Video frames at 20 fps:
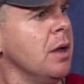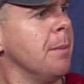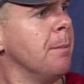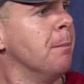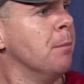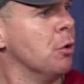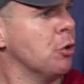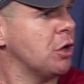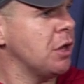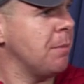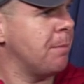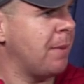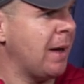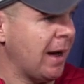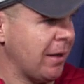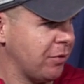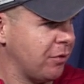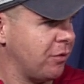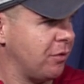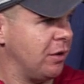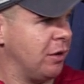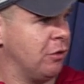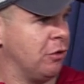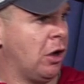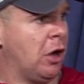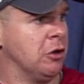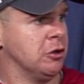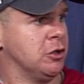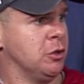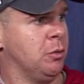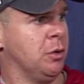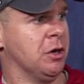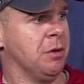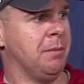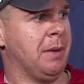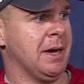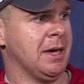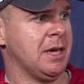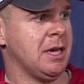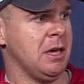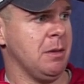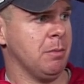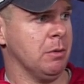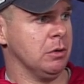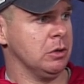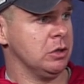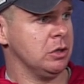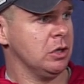Mookie Betts is also one of my keepers.